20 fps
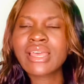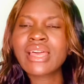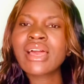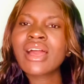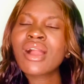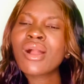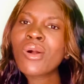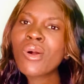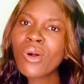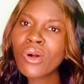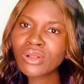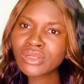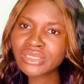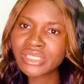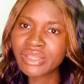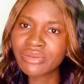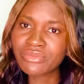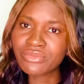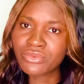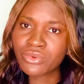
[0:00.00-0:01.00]
call them
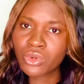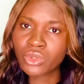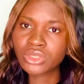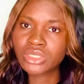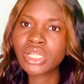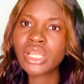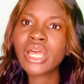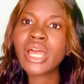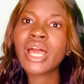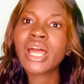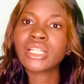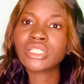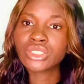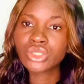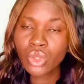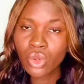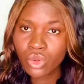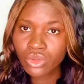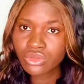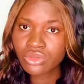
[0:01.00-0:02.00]
forth and
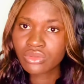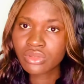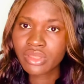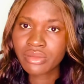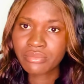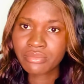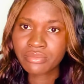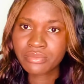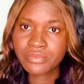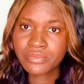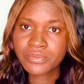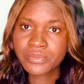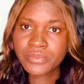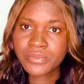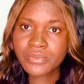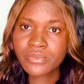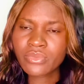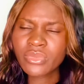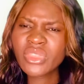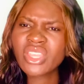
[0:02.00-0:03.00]
talk to them.
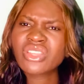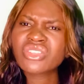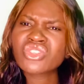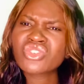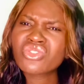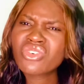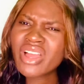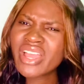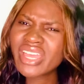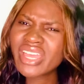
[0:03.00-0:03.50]
Try and